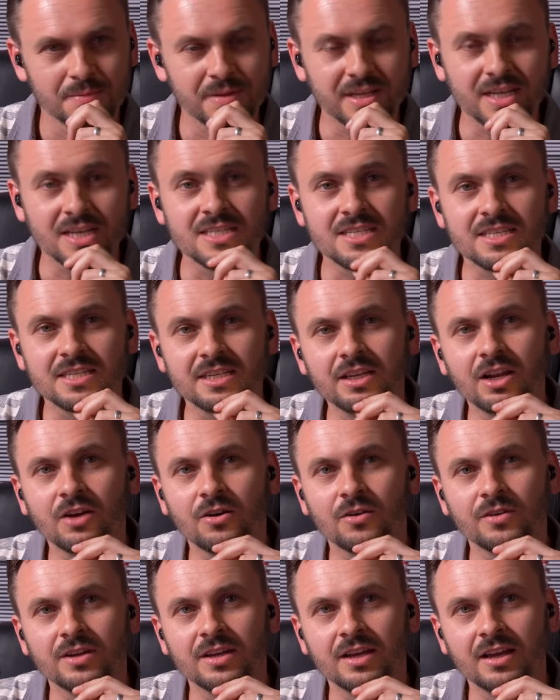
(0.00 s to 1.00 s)
Because, you
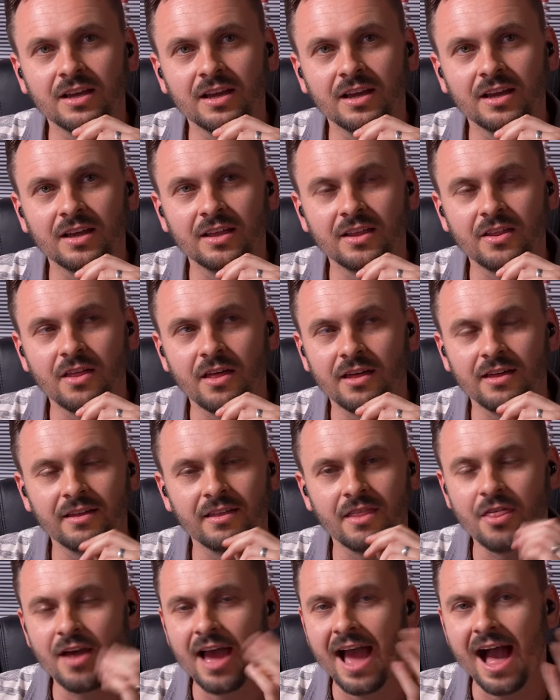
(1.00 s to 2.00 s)
know,
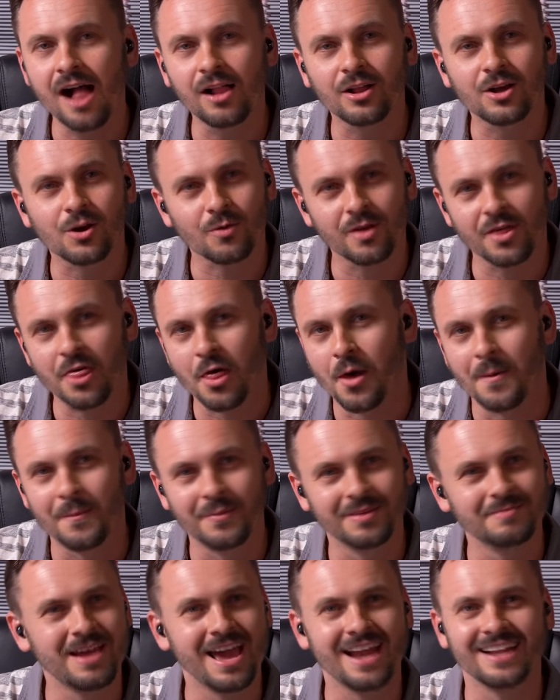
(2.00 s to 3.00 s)
the,
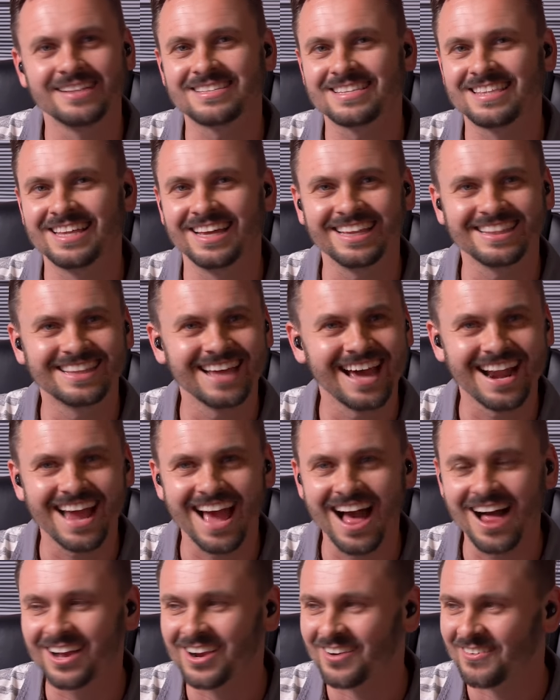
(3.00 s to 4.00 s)
algorithm, man, it's that that
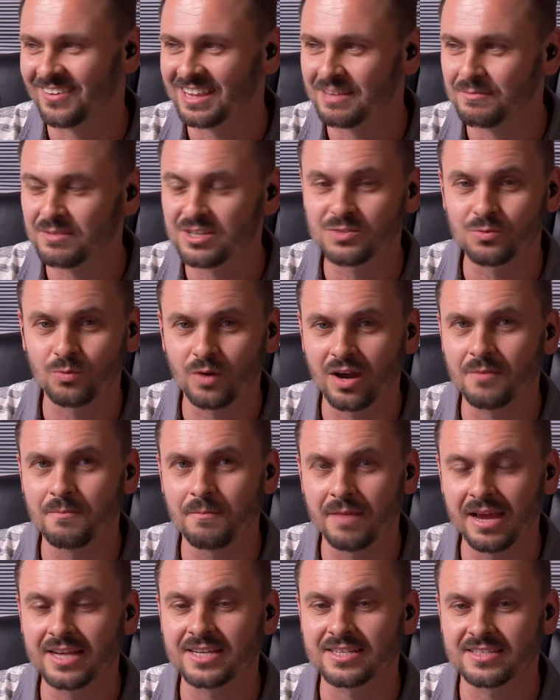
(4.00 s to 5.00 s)
algorithm is what
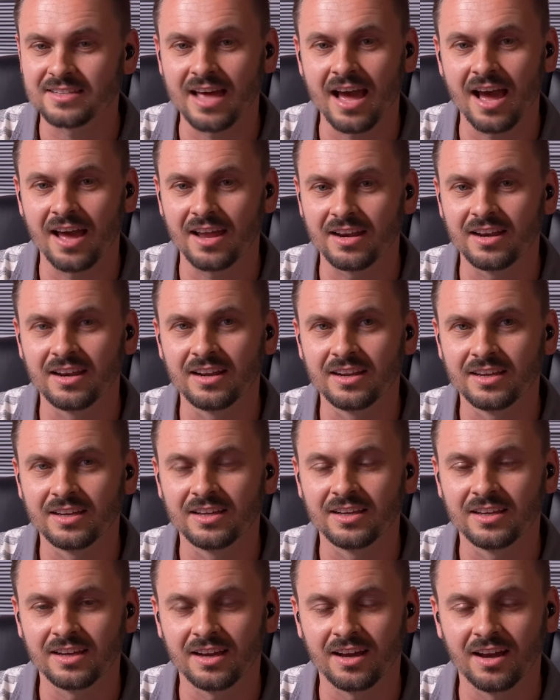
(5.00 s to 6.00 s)
makes that
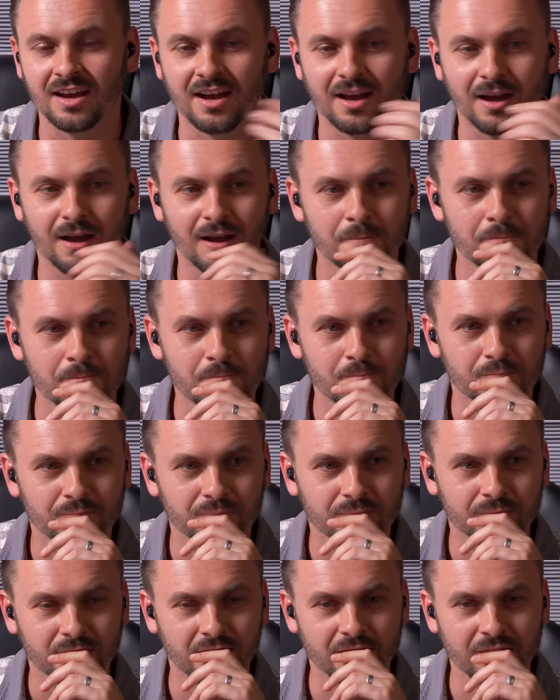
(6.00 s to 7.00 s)
uh,
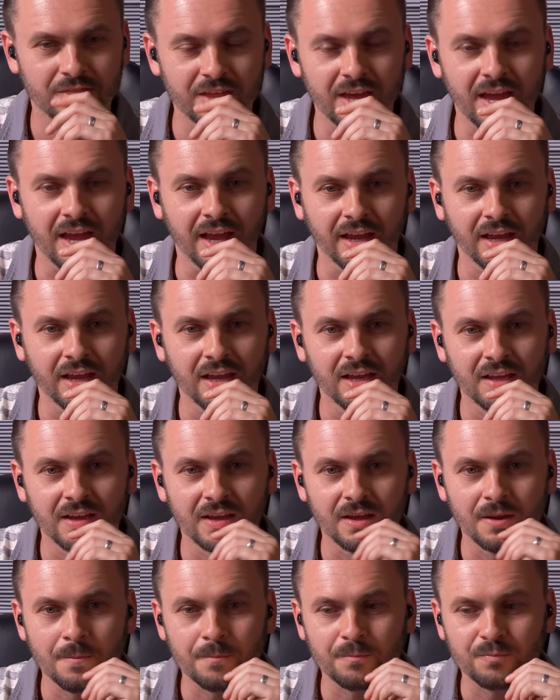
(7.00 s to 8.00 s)
a thing.
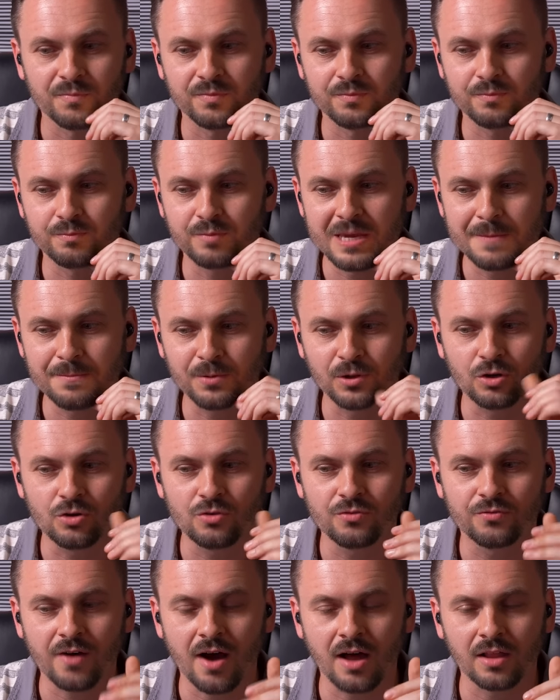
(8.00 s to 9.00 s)
People
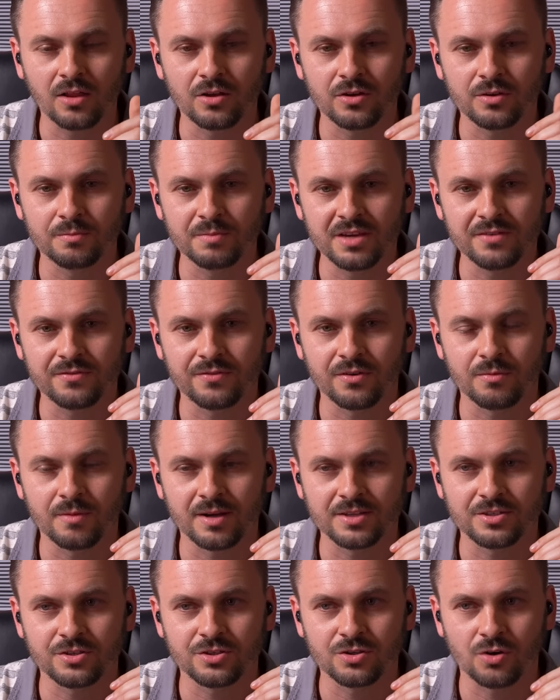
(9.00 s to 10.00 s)
who followed me for
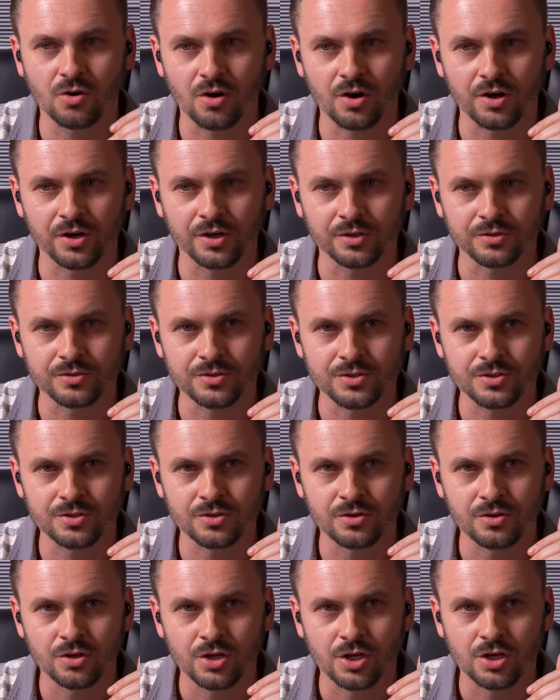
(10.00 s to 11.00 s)
my tutorials